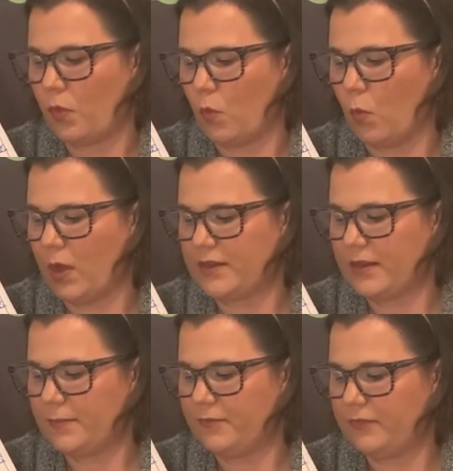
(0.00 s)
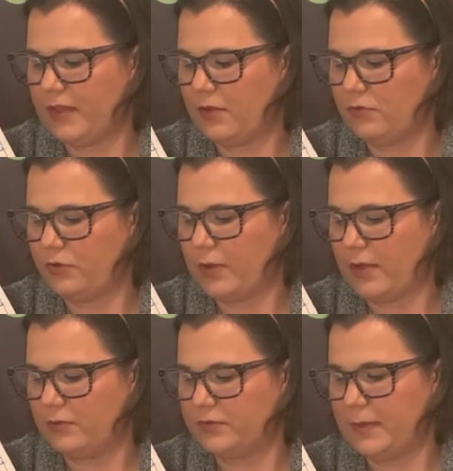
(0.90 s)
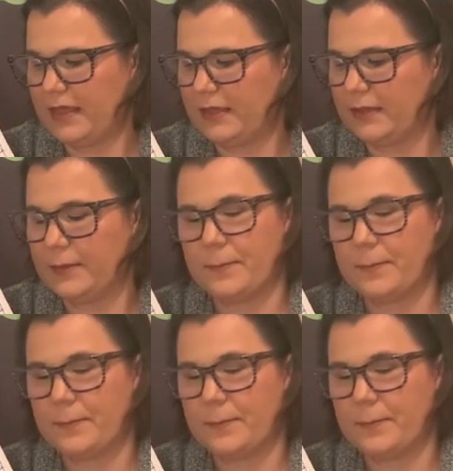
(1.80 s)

What type of sound do owls make?